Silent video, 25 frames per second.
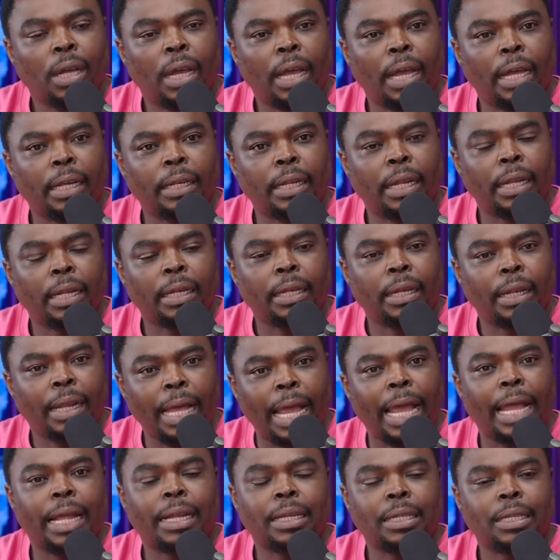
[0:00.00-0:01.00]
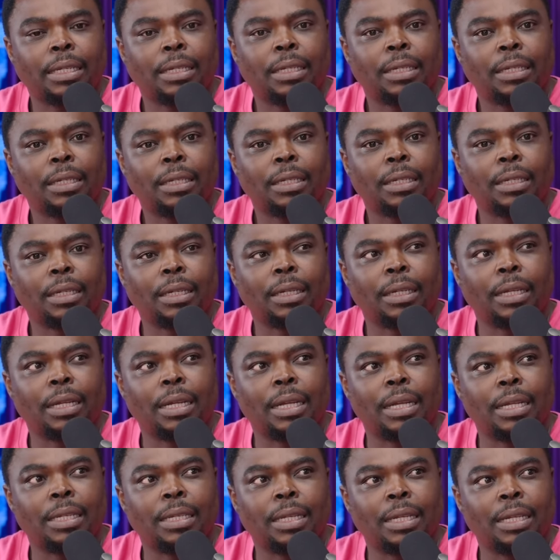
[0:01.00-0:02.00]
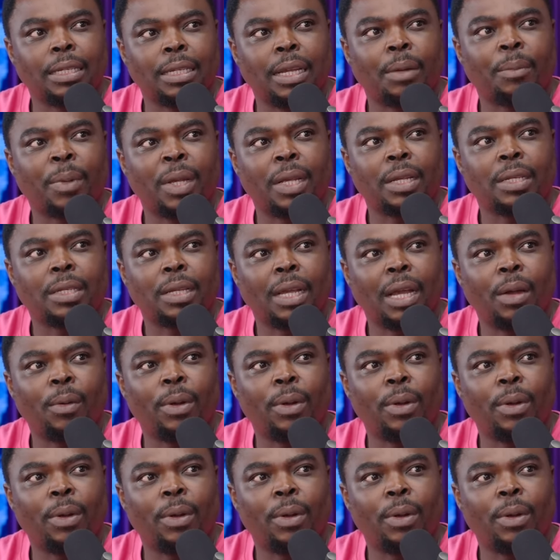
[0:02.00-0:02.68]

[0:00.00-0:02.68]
and then that is amazing.